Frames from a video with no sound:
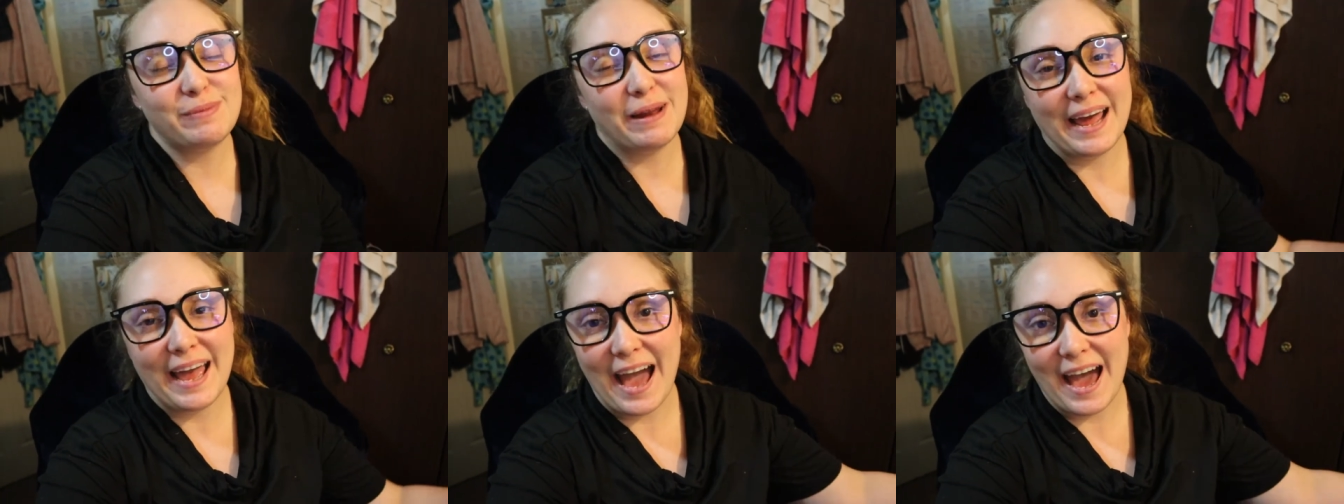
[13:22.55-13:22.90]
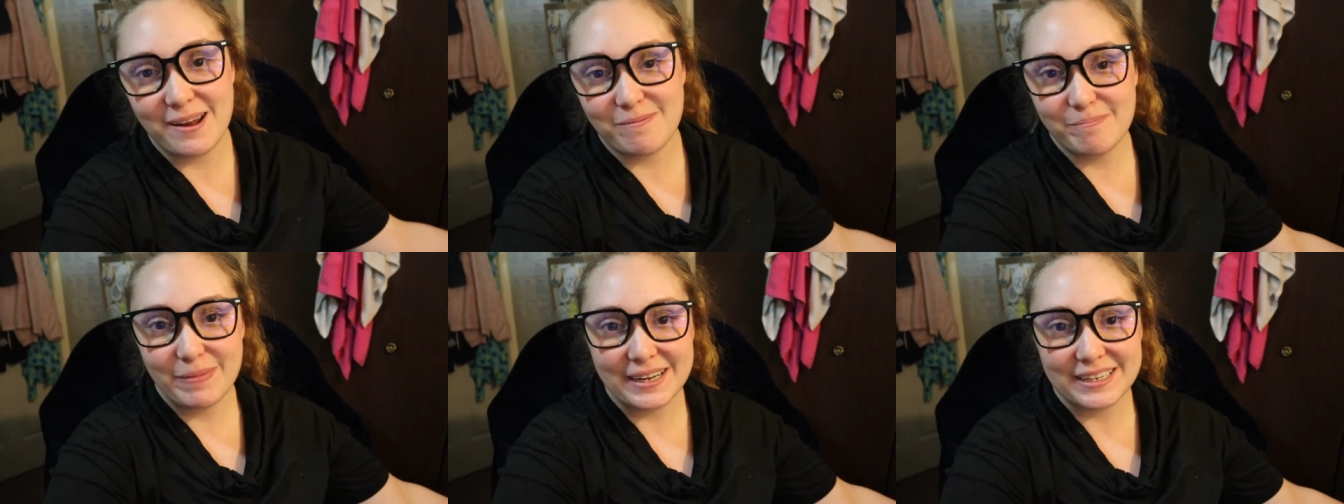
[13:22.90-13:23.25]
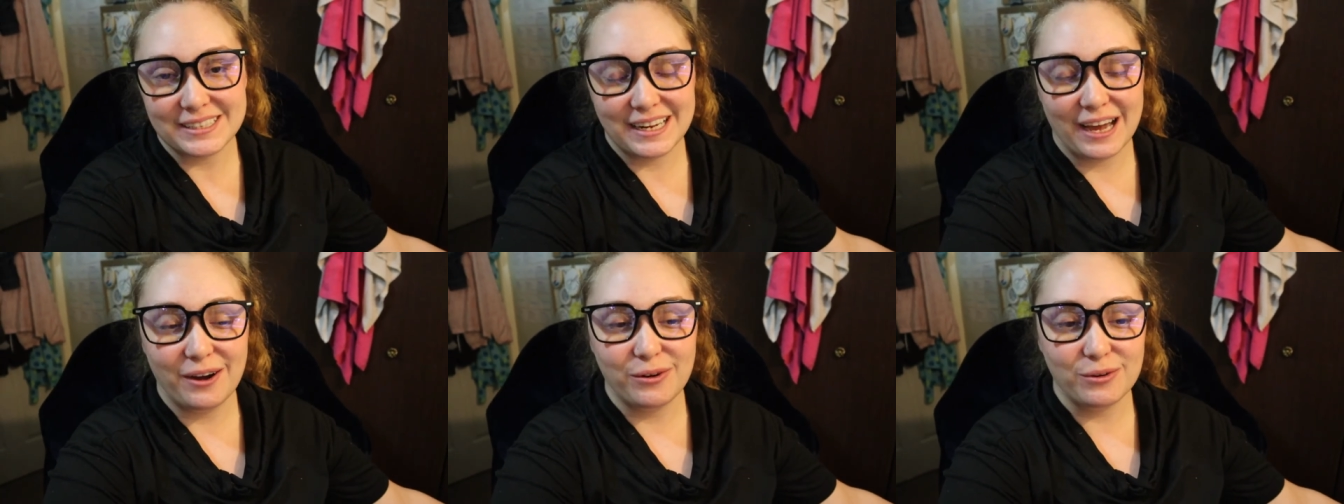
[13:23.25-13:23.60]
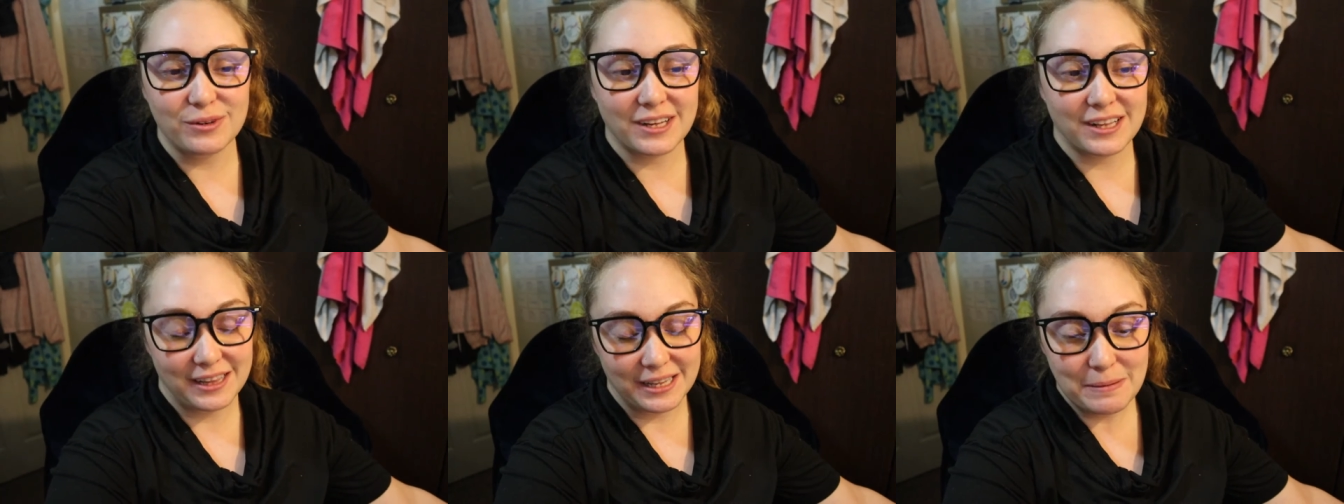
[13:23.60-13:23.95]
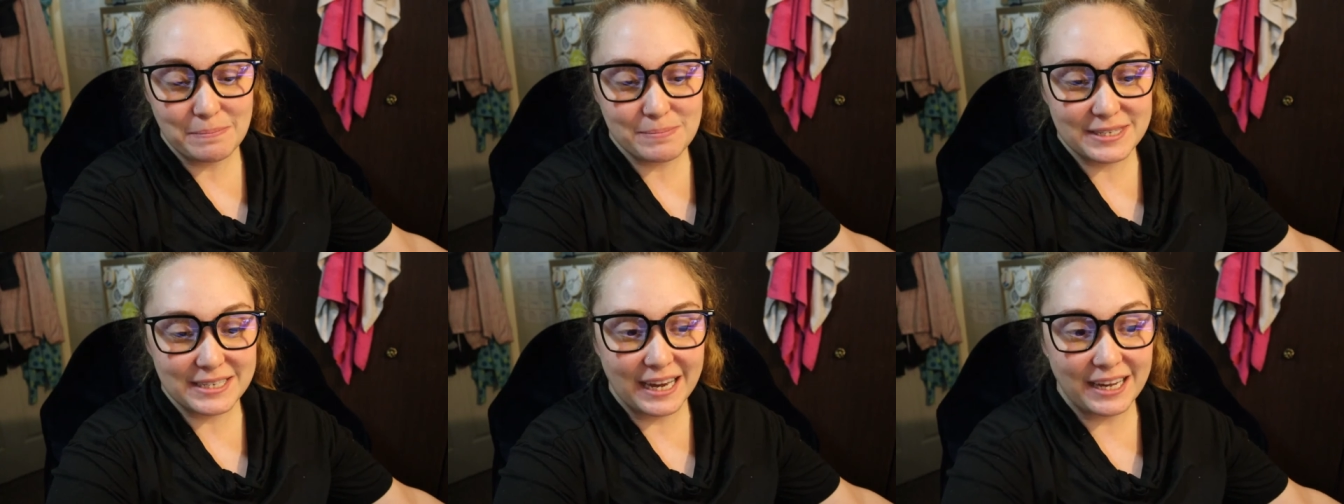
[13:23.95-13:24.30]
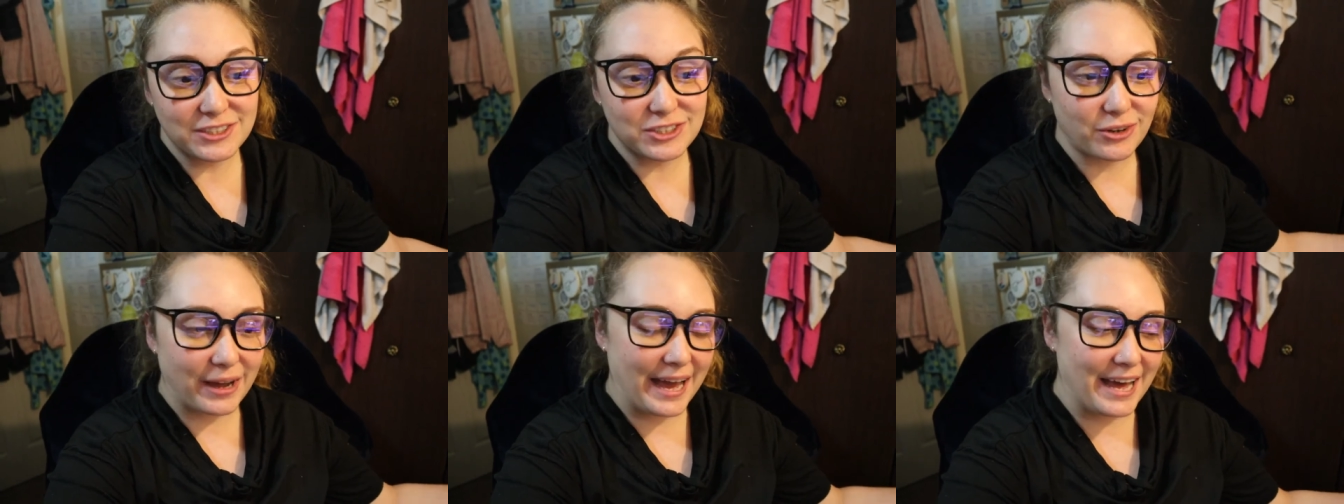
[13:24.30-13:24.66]
but I hadn't picked out clips
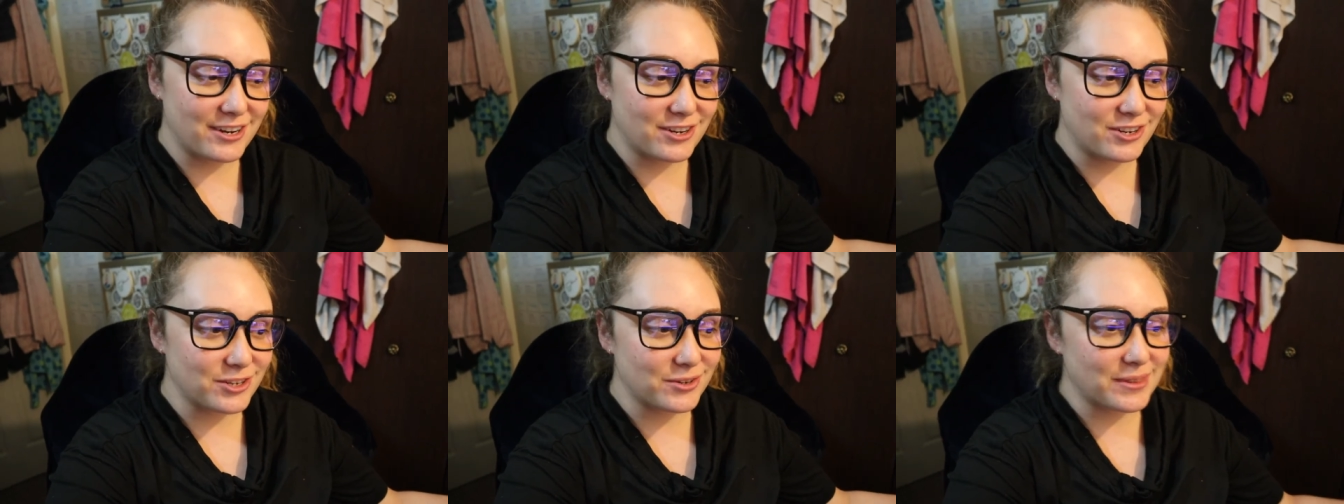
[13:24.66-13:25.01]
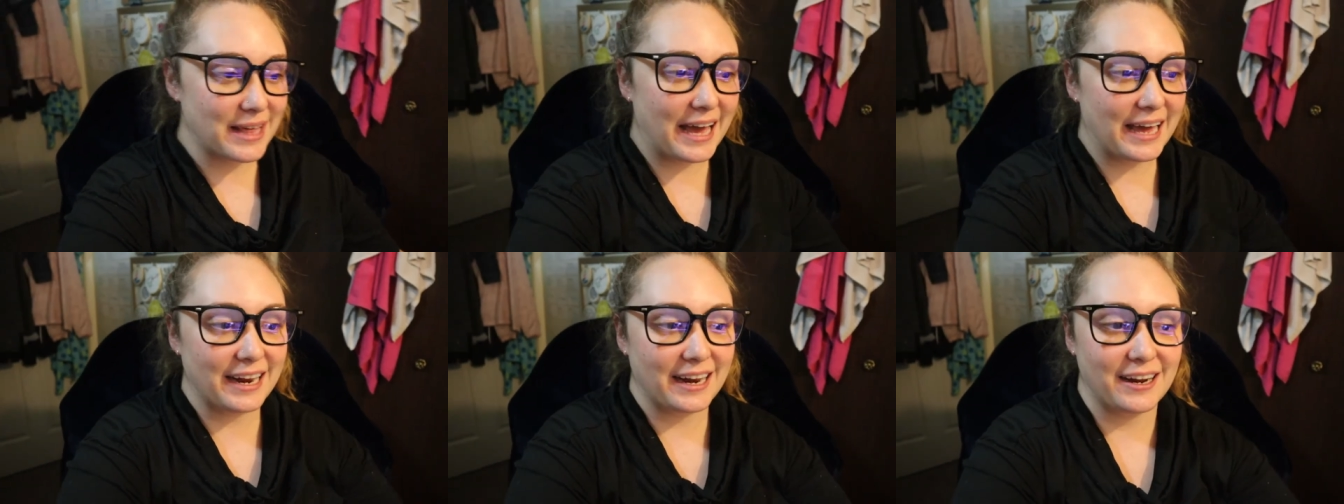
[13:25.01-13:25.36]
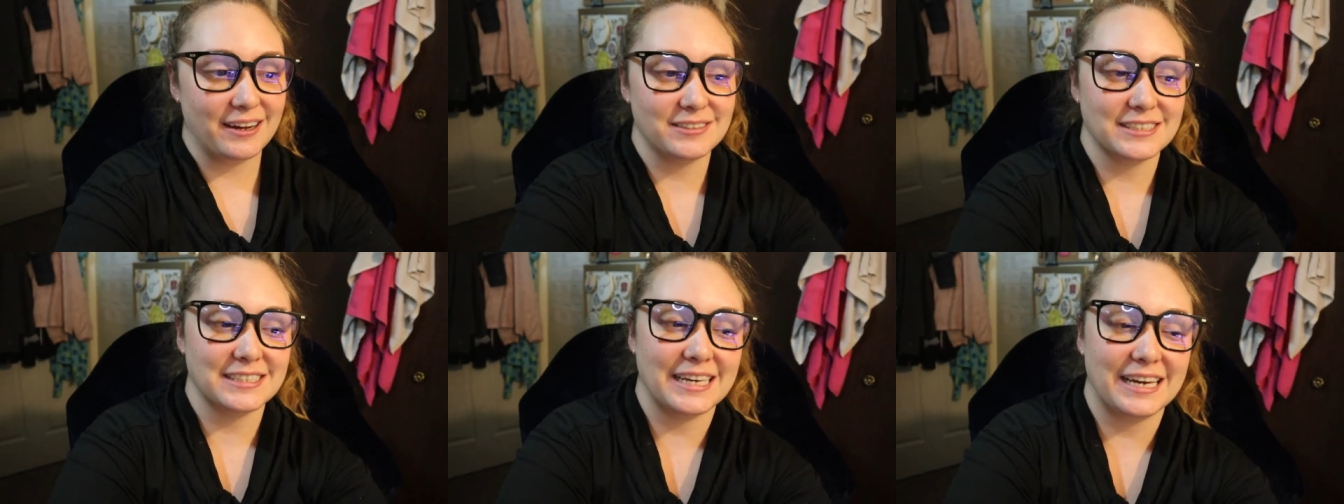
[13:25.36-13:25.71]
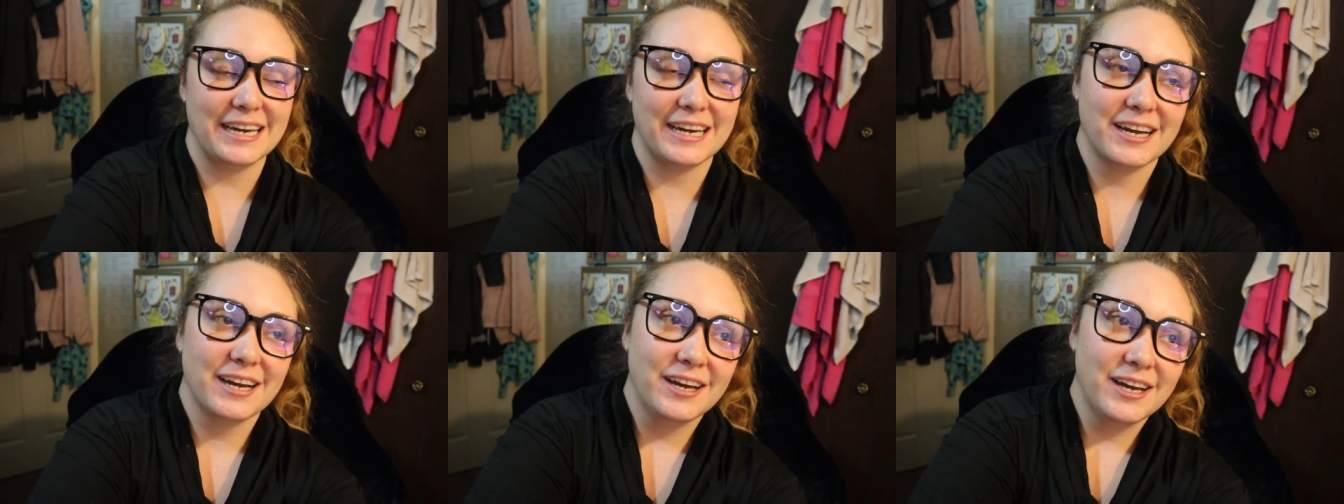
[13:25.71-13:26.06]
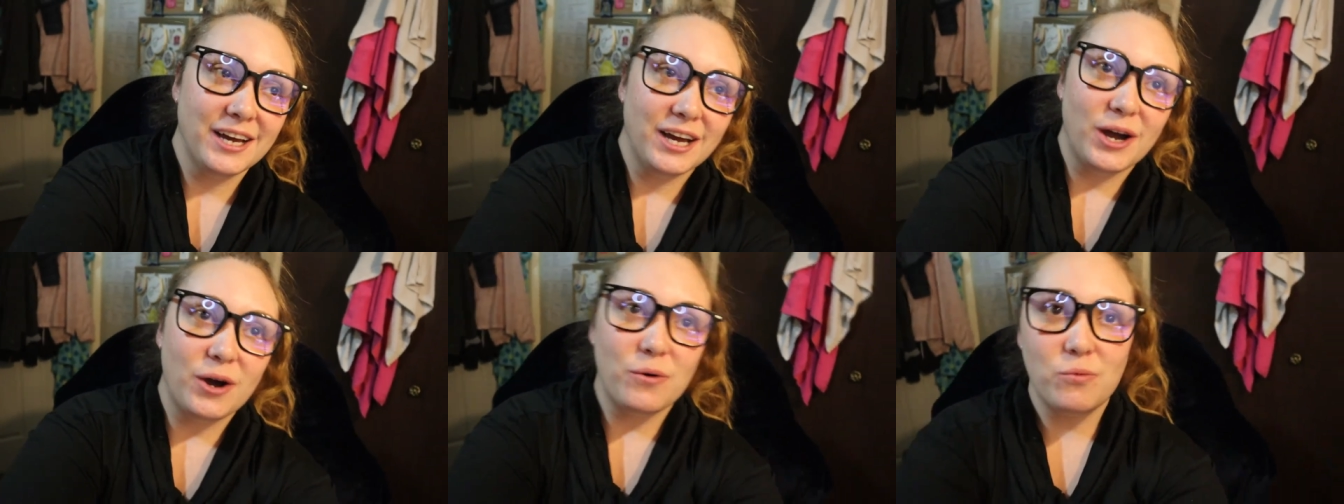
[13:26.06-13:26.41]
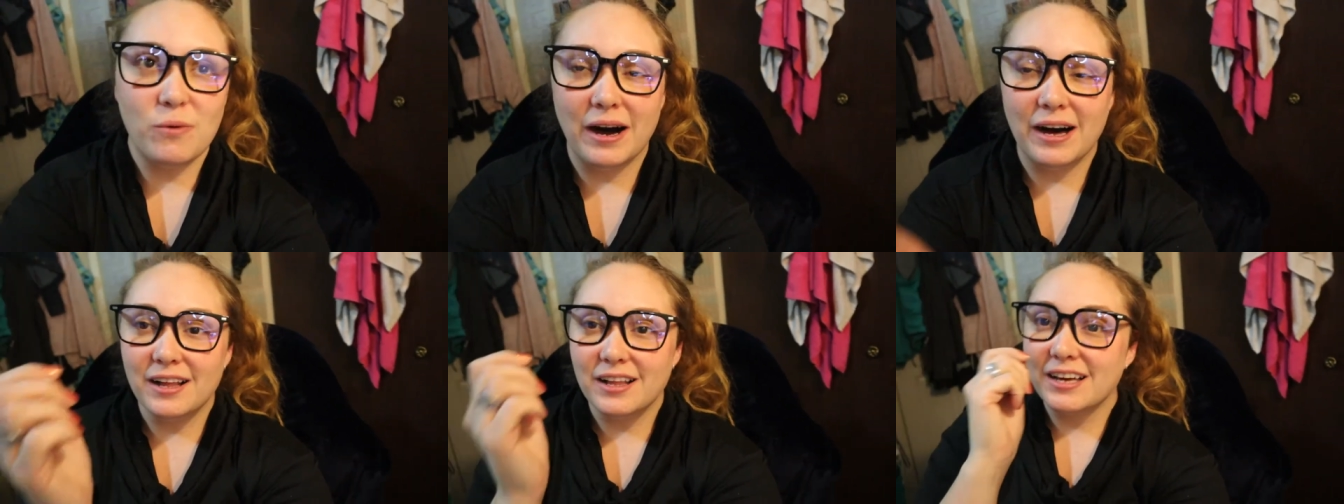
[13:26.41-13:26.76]
yet, so I had to do that and I was like,
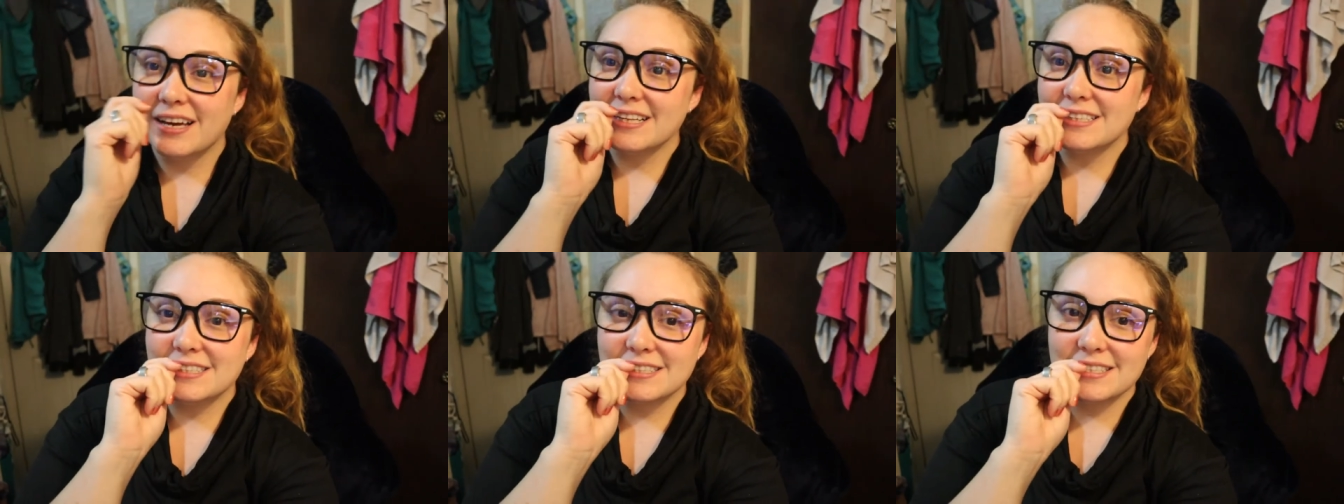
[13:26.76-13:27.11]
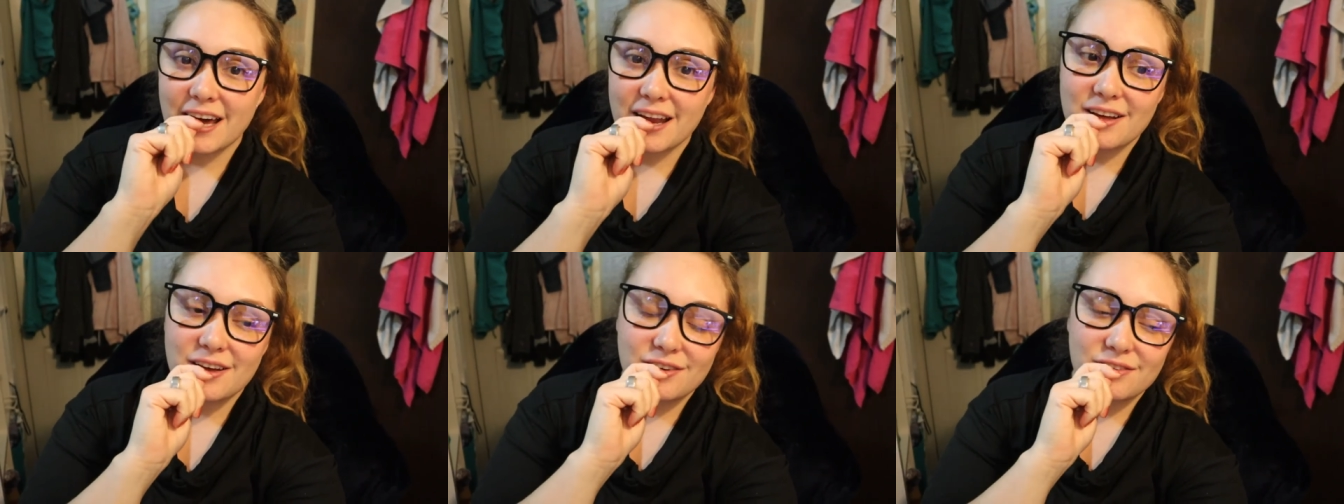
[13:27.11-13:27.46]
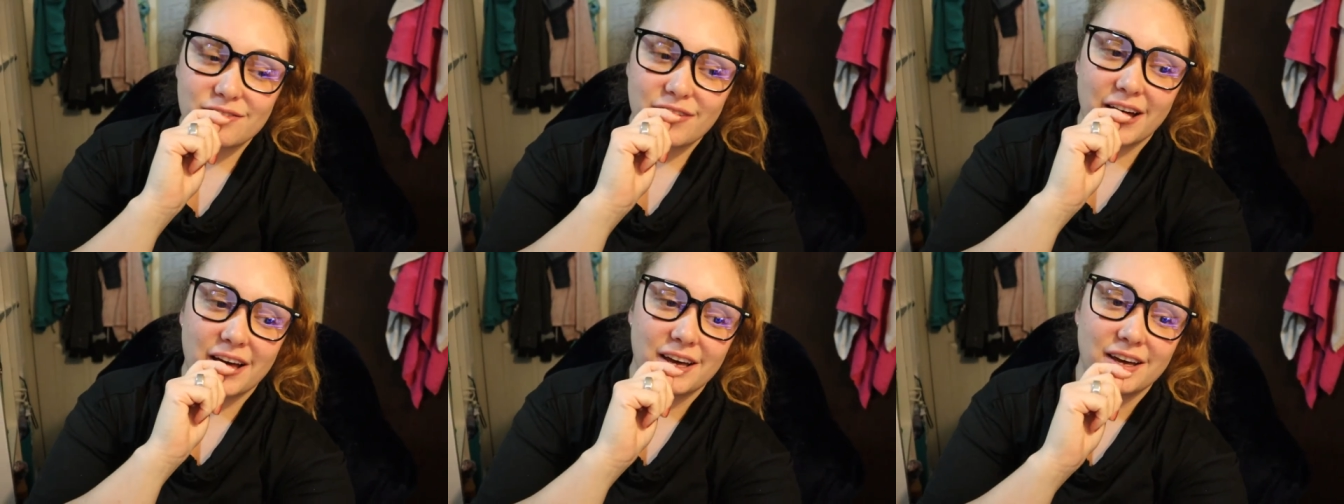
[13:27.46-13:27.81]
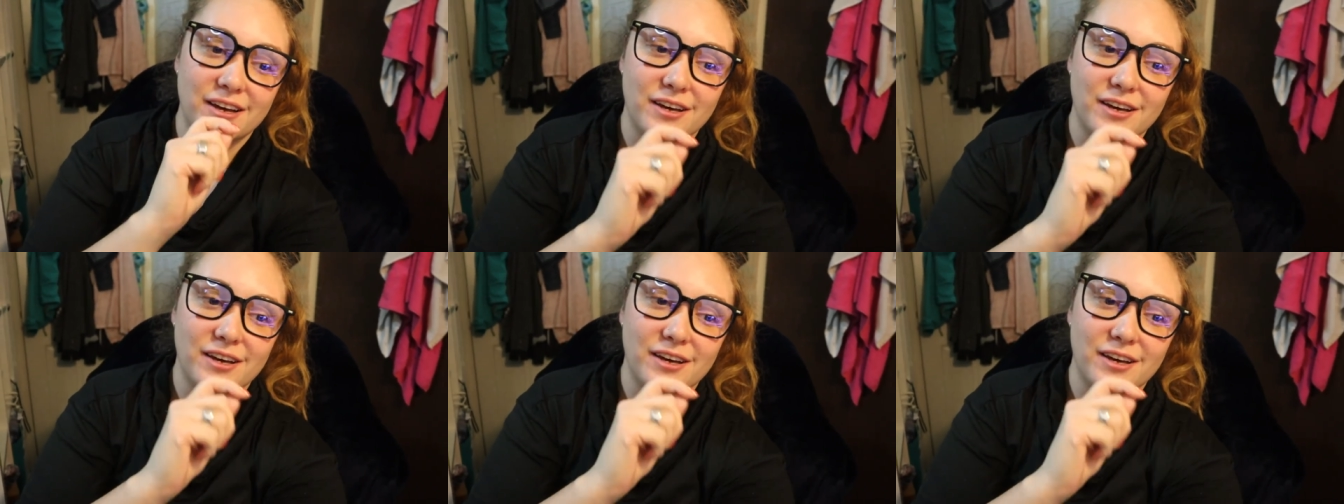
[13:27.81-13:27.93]
well, instead of